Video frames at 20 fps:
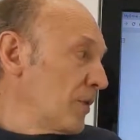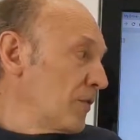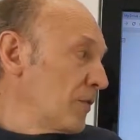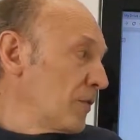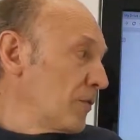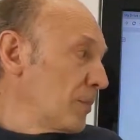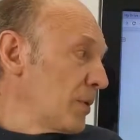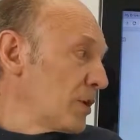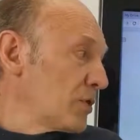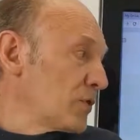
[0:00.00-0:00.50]

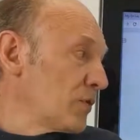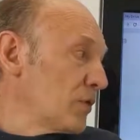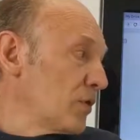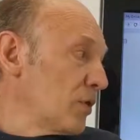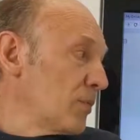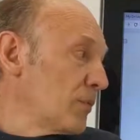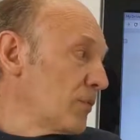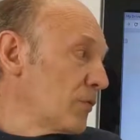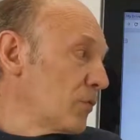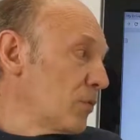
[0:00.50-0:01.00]

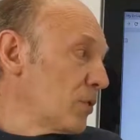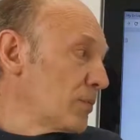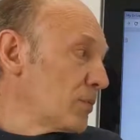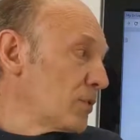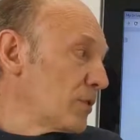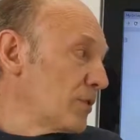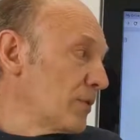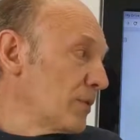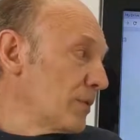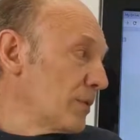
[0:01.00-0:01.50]
spectral
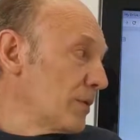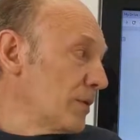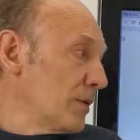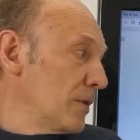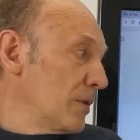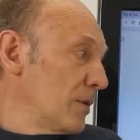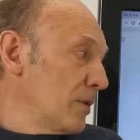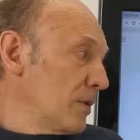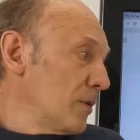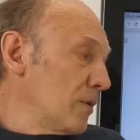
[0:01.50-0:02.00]
absorption
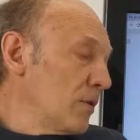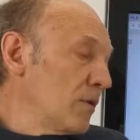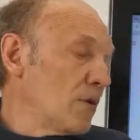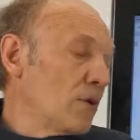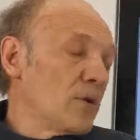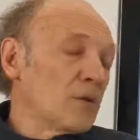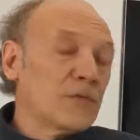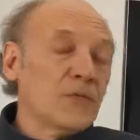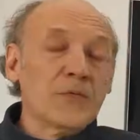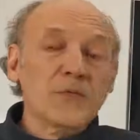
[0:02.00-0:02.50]

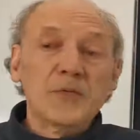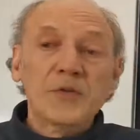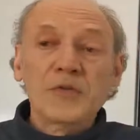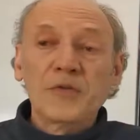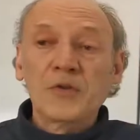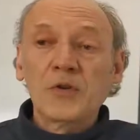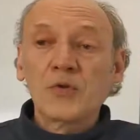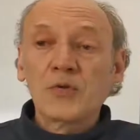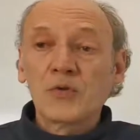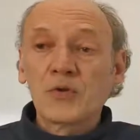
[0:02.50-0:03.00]
of
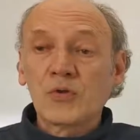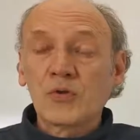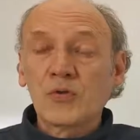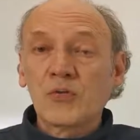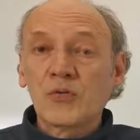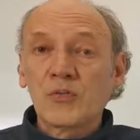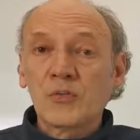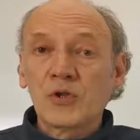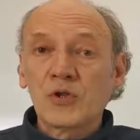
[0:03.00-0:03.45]
CO2,